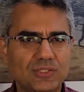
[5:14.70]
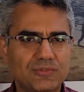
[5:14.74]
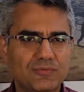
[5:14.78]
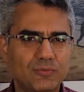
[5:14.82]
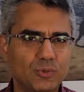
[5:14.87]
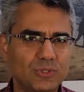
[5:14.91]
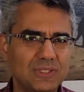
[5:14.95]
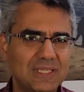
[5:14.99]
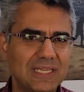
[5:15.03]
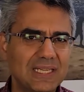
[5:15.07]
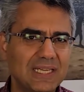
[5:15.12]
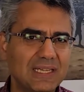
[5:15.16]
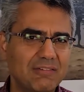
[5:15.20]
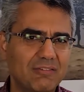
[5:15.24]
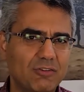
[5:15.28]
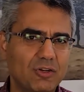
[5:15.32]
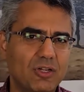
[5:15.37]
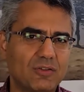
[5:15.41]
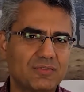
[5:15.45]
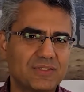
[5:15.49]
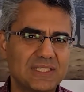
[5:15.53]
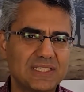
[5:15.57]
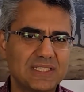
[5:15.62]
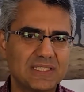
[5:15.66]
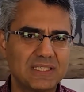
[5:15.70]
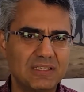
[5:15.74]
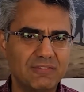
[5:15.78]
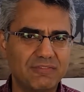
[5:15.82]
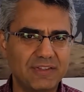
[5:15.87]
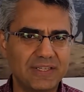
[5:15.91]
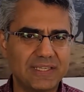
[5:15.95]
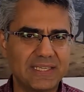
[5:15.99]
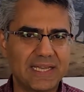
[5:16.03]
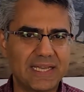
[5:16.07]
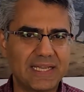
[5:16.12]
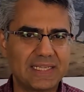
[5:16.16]
for the level of
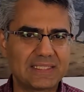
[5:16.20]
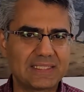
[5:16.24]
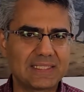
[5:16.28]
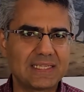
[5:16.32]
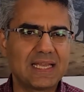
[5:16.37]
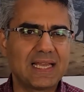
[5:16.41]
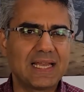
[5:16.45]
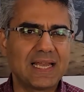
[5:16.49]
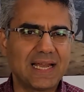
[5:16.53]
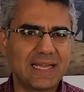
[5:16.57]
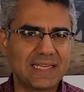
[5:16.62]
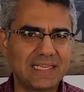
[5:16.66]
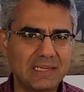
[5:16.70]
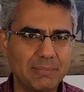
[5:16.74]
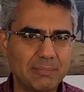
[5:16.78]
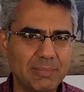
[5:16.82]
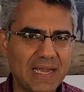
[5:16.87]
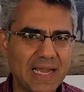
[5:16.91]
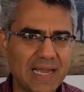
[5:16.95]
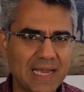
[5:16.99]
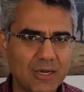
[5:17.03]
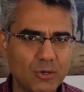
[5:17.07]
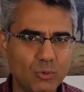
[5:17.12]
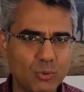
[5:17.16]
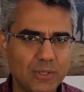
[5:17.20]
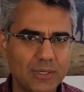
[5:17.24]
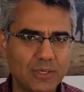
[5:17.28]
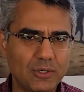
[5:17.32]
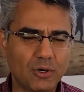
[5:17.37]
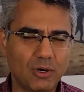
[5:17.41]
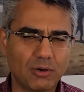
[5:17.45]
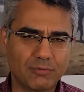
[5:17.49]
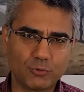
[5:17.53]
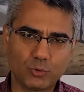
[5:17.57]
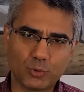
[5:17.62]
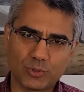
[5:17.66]
significance and the power
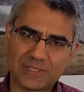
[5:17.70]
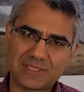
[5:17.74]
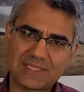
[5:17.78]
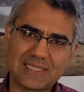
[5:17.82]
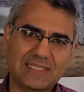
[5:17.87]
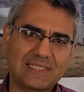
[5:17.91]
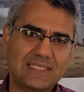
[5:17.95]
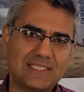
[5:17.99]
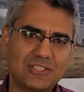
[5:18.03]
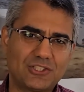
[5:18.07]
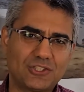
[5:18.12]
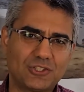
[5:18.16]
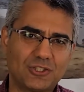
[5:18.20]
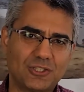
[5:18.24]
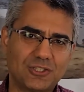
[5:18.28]
of your statistical